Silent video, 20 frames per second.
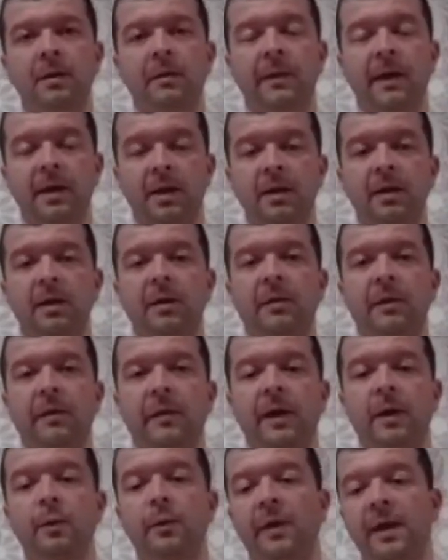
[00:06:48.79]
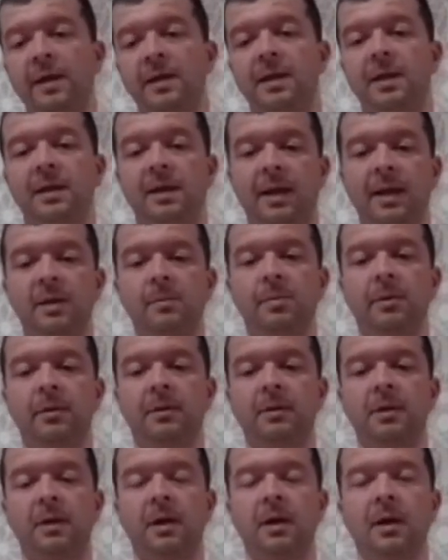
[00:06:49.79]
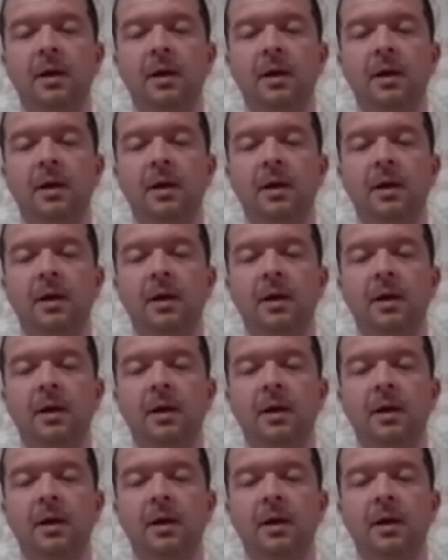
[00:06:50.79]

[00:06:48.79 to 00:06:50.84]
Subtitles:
They heard that they were their near neighbours,